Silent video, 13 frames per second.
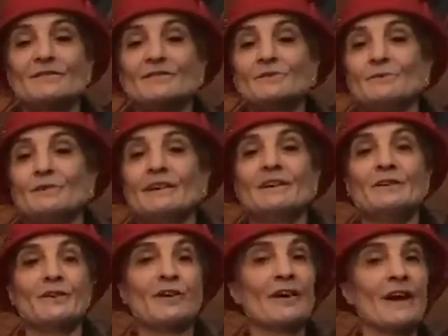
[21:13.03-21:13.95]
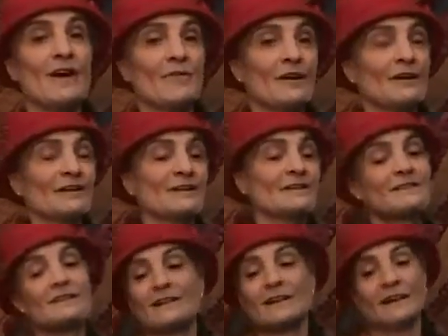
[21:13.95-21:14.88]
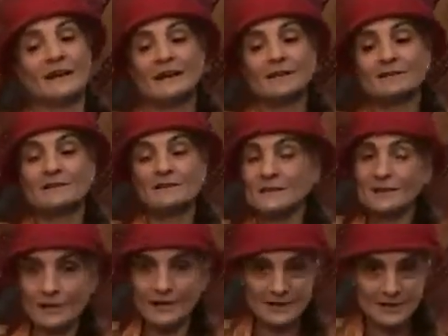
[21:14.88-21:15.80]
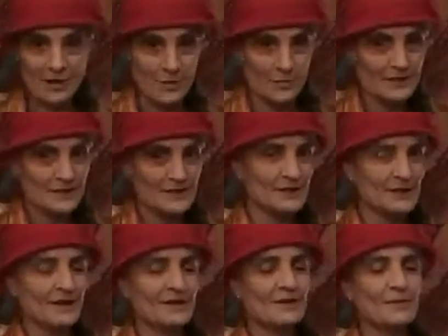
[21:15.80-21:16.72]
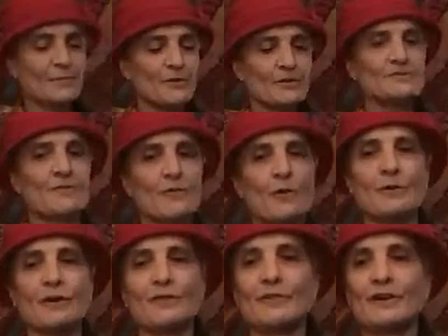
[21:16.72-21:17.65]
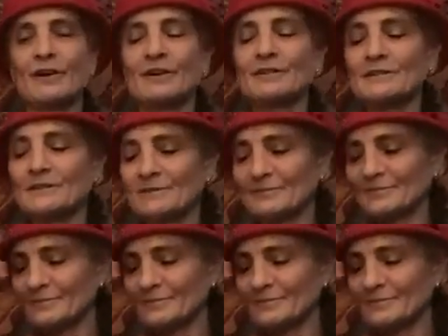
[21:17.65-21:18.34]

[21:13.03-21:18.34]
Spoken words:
too keen on having this serious competition in her most formative years.